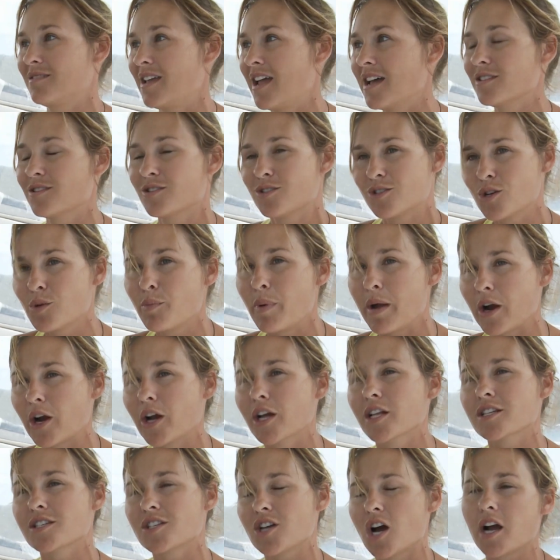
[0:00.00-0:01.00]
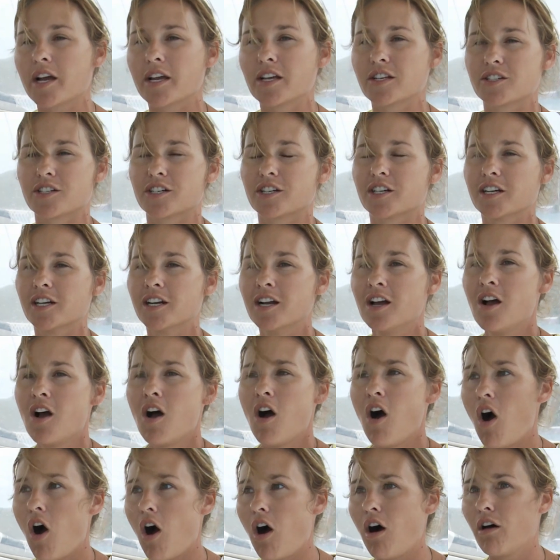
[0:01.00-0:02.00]
has 2 parents talking to her
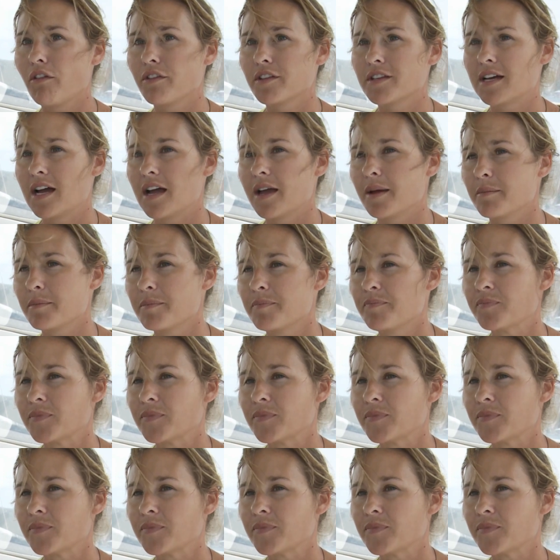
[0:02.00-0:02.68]
all the time.